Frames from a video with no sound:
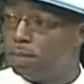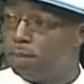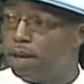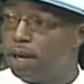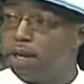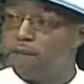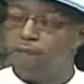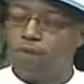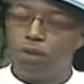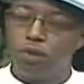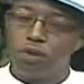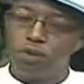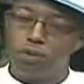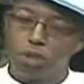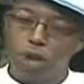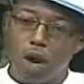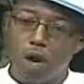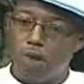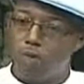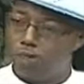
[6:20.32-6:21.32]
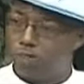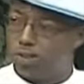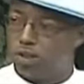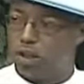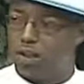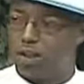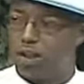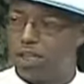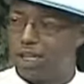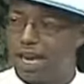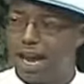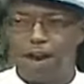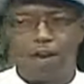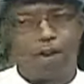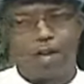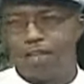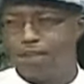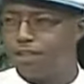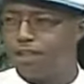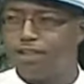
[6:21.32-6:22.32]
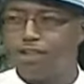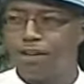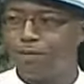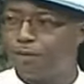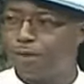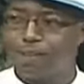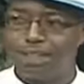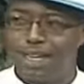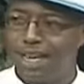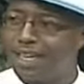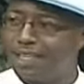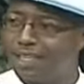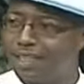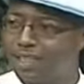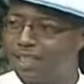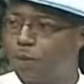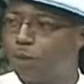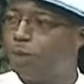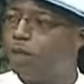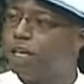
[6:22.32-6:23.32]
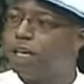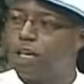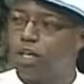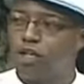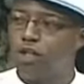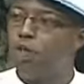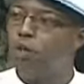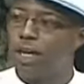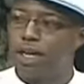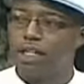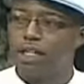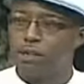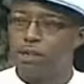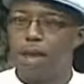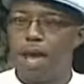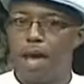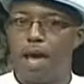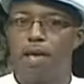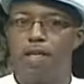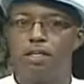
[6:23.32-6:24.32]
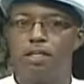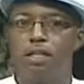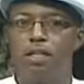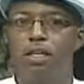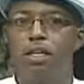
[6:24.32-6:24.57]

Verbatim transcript: But if you don't carry yourself with dignity, what can you expect?